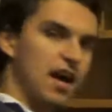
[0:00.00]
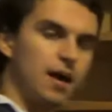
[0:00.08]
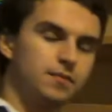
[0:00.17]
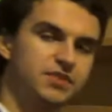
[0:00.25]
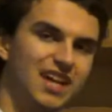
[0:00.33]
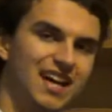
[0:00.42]

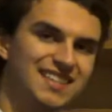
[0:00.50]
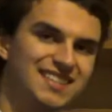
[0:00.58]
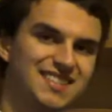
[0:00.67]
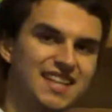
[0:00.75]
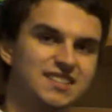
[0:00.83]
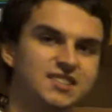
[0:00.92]
up to
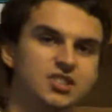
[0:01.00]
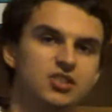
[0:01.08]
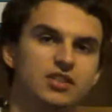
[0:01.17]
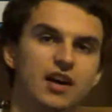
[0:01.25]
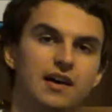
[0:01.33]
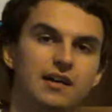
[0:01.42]

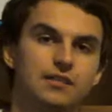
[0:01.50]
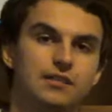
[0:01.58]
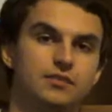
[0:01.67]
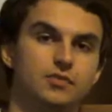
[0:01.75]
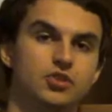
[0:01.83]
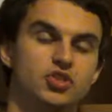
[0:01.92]
Ascension
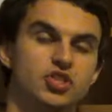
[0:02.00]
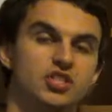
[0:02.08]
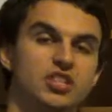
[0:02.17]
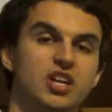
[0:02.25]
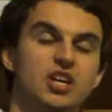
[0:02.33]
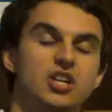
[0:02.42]
Island, which
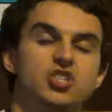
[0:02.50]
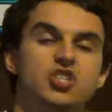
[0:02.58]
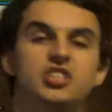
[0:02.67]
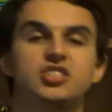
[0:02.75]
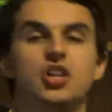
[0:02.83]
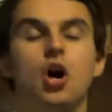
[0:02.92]
is
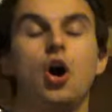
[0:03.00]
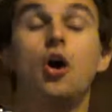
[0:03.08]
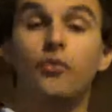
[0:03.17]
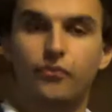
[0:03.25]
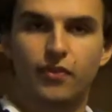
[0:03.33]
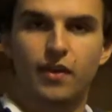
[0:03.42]
just
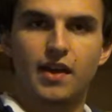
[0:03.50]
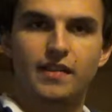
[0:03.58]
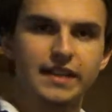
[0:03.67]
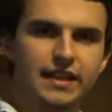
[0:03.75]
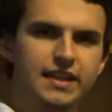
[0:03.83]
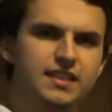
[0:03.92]
off
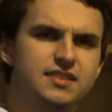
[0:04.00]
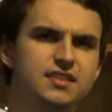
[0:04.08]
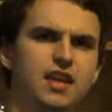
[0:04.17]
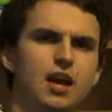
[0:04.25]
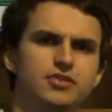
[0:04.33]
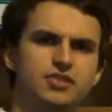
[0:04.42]
the east
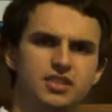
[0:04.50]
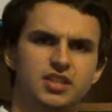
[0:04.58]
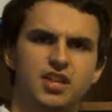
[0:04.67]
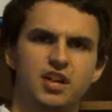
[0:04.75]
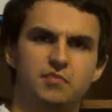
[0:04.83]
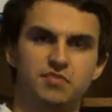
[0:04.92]
coast
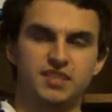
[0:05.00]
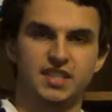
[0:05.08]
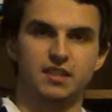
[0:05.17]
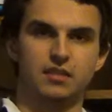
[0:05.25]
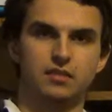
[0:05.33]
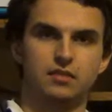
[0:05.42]
of
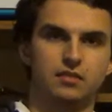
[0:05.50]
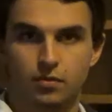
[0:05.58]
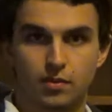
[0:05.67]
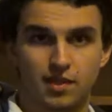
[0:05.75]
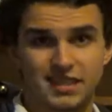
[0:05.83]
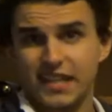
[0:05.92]
Brazil.
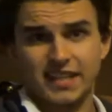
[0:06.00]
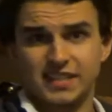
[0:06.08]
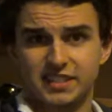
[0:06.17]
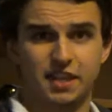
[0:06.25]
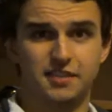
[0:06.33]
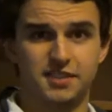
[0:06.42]
Well, I say
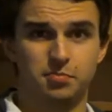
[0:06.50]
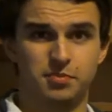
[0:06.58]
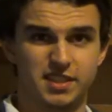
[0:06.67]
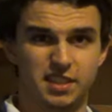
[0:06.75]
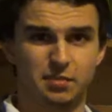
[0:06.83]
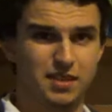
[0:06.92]
east coast of
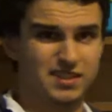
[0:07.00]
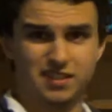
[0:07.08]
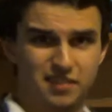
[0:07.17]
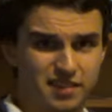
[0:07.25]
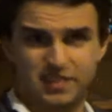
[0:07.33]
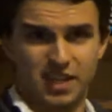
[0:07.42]
Brazil, but that's
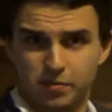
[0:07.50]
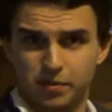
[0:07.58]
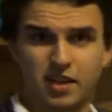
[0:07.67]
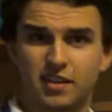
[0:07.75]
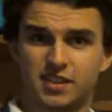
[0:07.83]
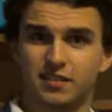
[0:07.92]
the only type
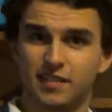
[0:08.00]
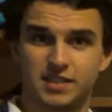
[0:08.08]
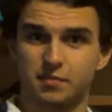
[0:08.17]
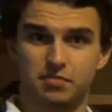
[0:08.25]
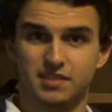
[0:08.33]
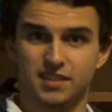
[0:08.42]
of coast there
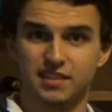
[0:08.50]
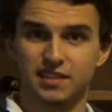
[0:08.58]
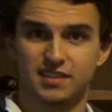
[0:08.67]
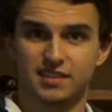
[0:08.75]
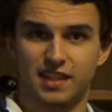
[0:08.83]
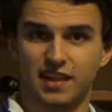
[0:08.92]
is in Brazil,
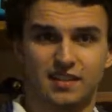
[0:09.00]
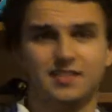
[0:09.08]
isn't there?